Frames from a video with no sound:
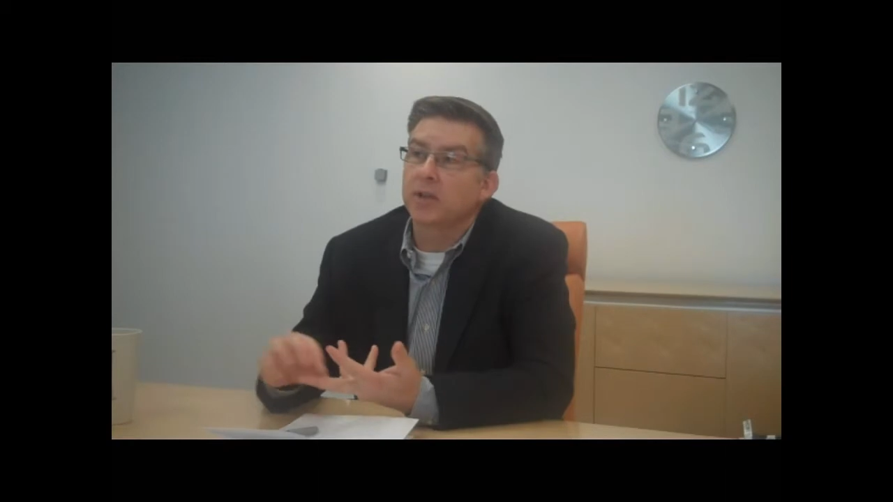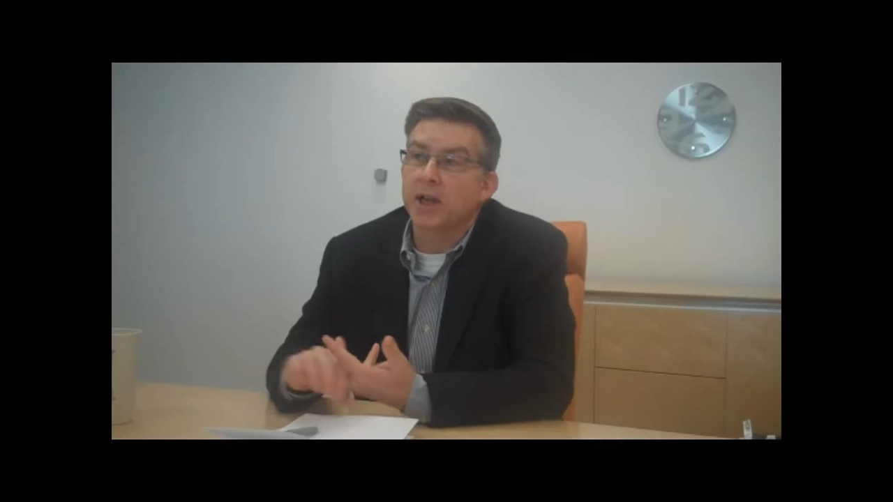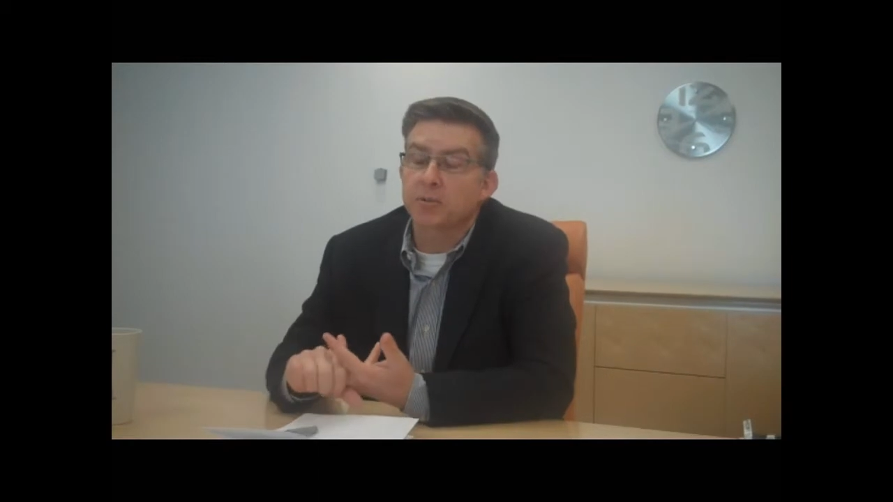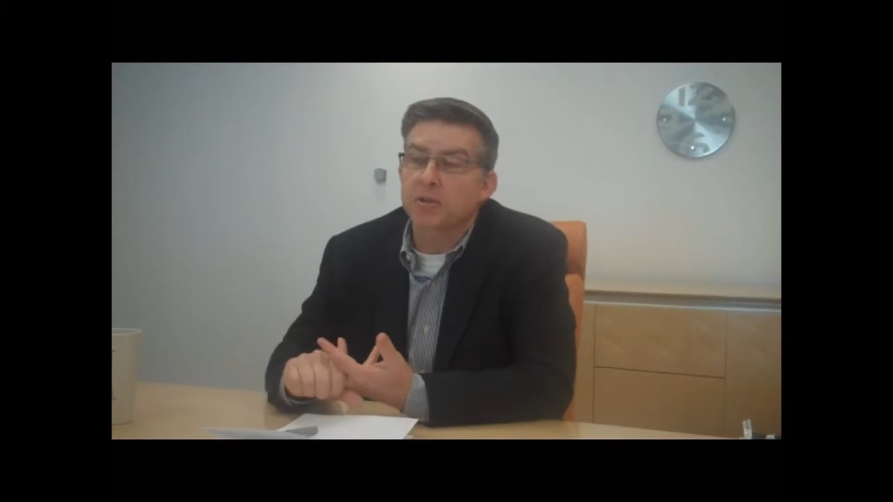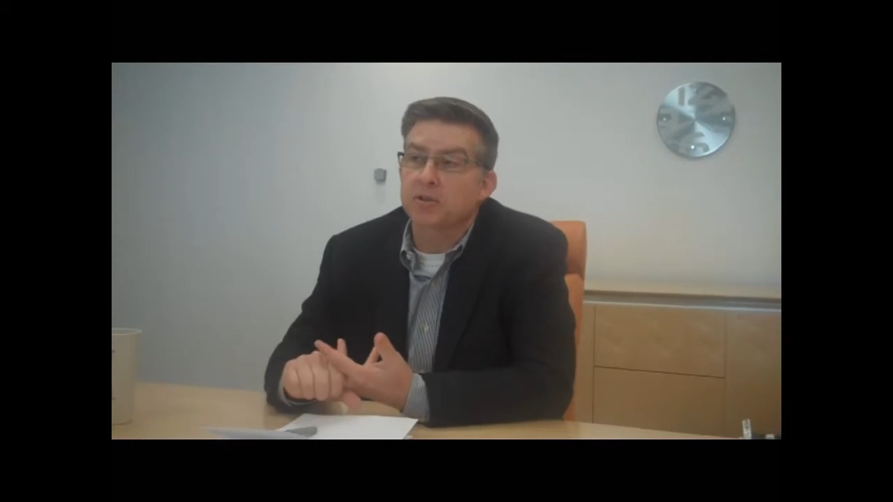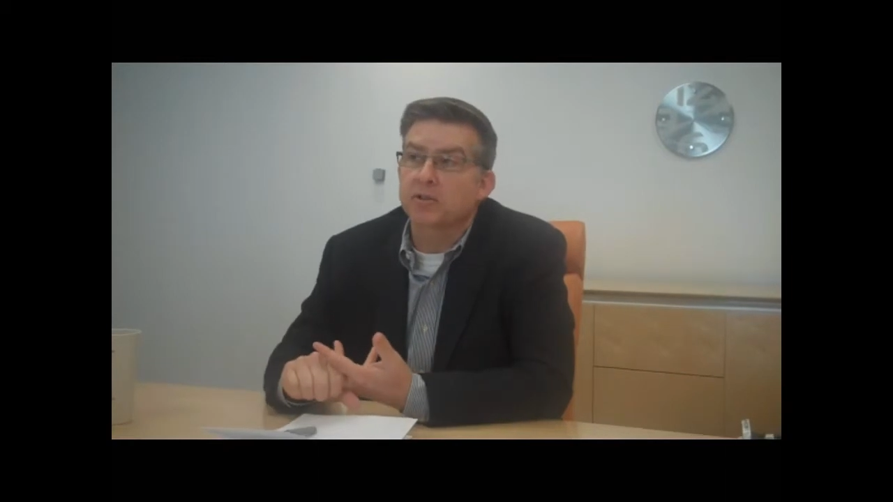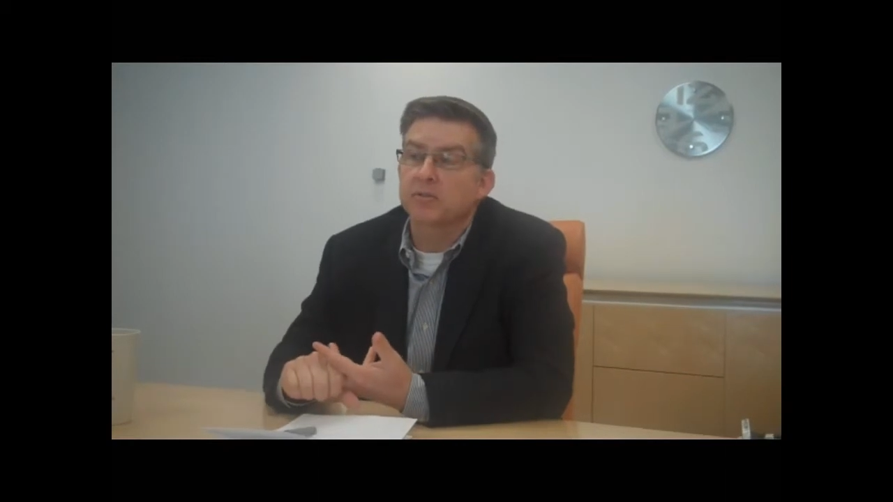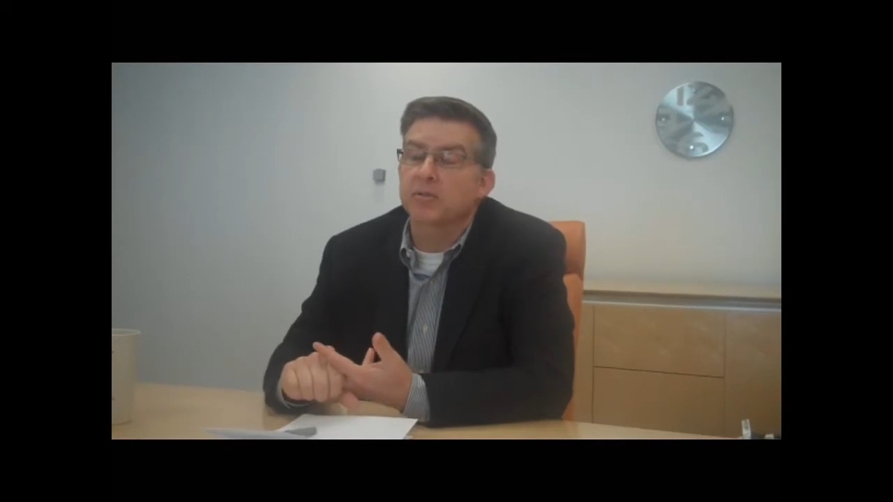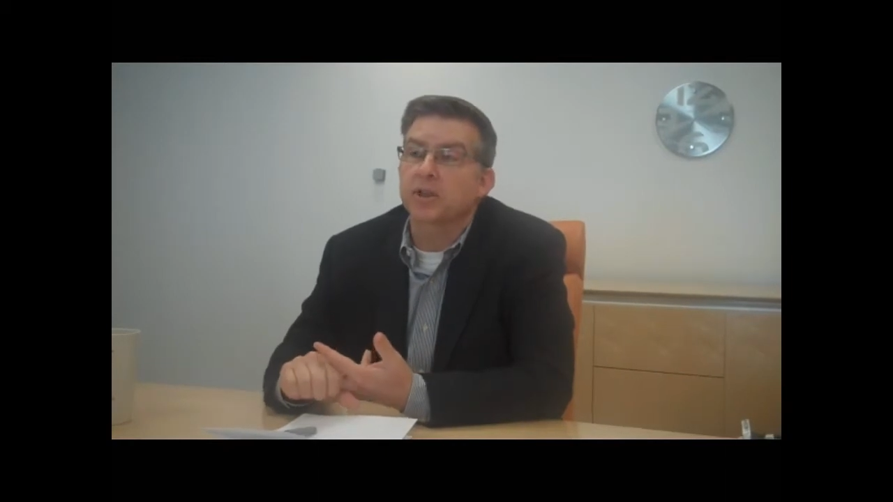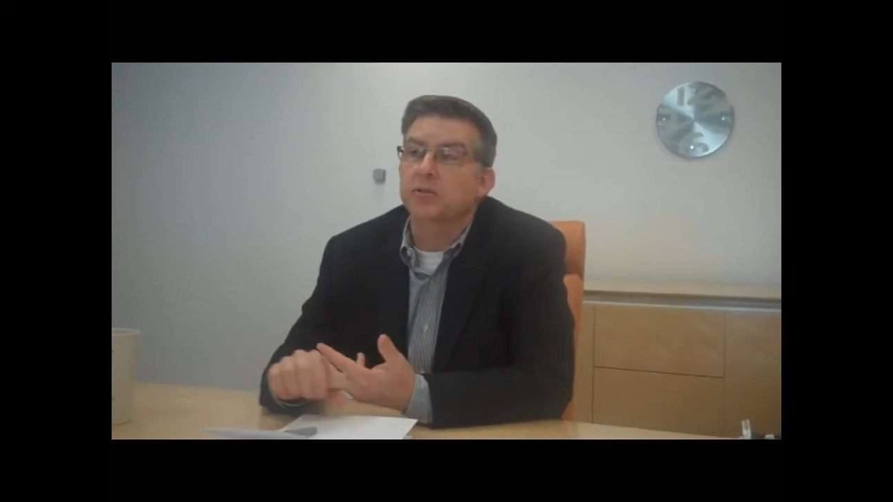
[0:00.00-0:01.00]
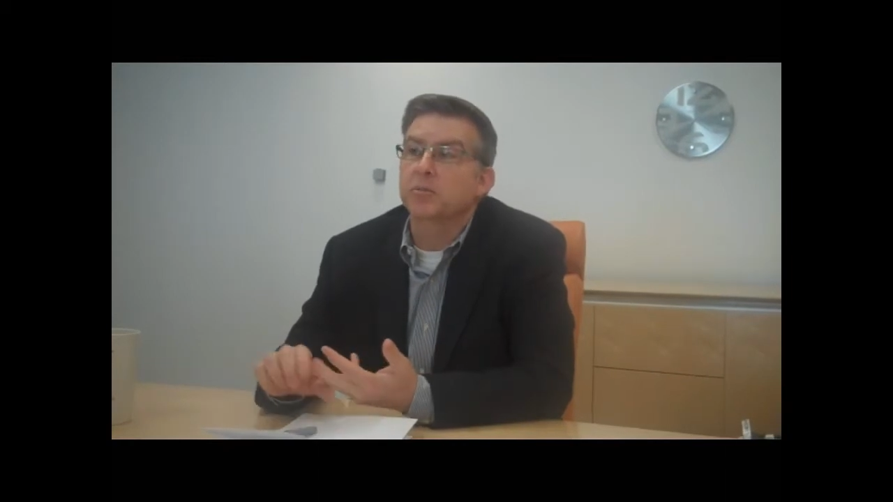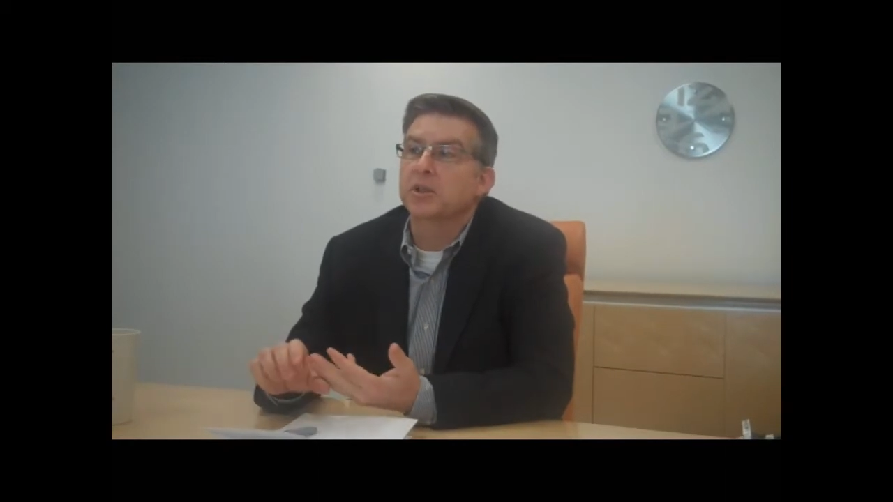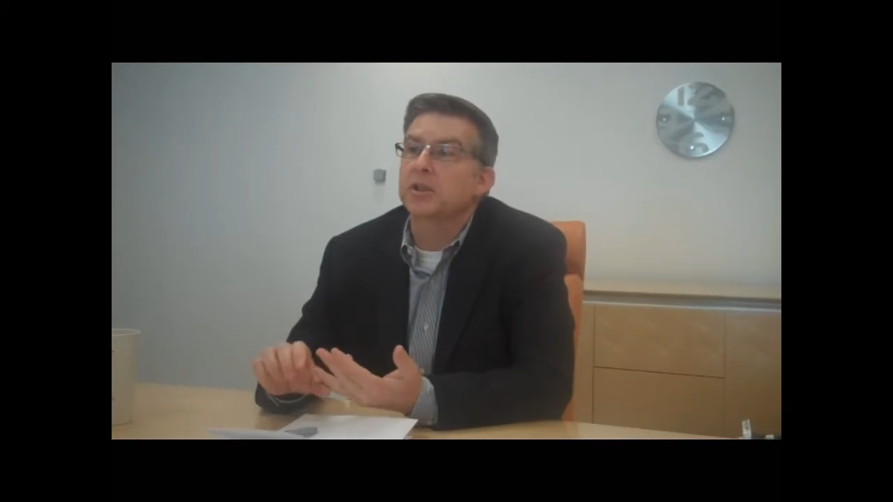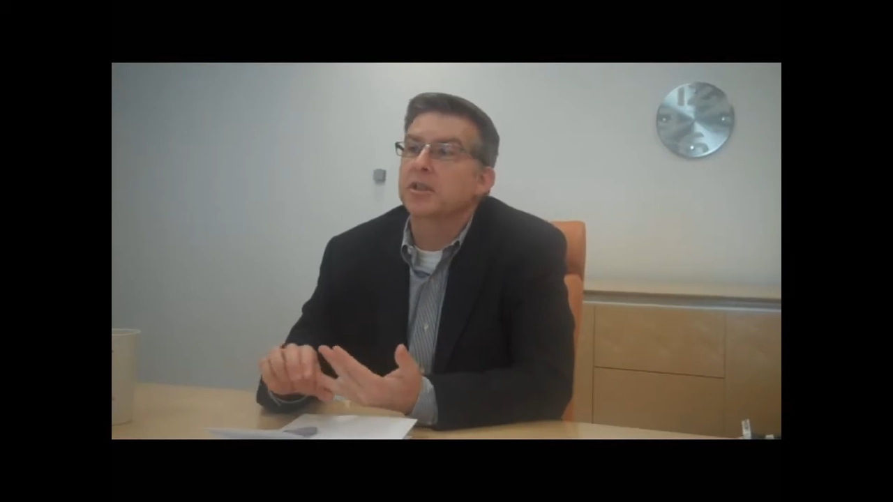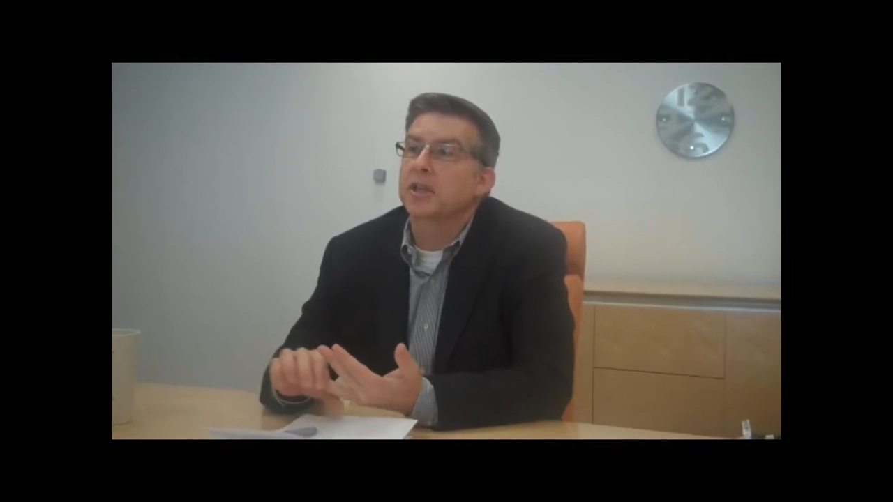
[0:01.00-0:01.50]
lack business
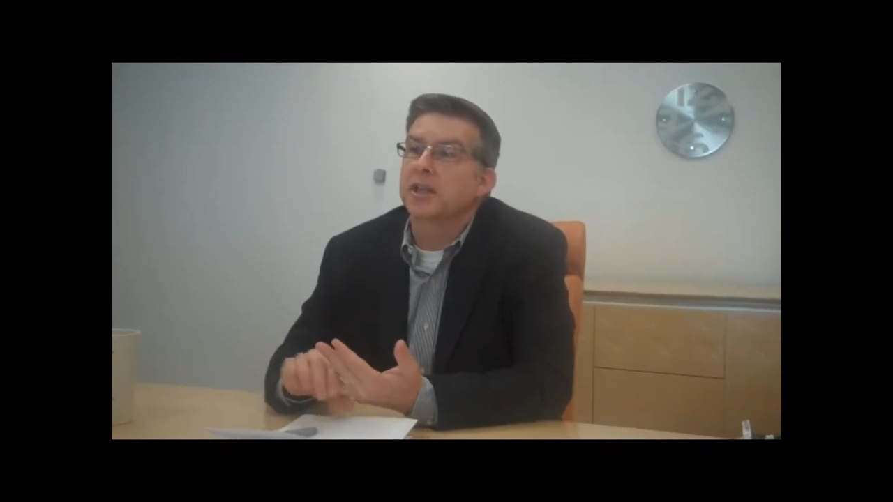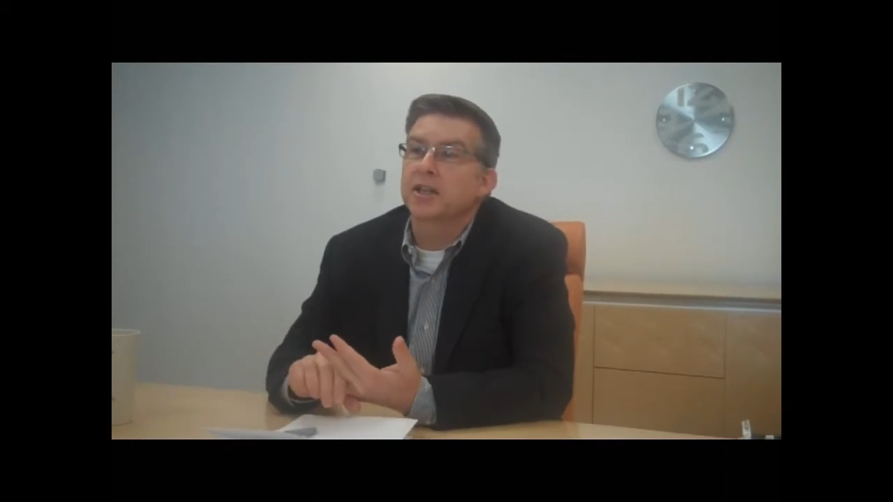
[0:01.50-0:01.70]
investment,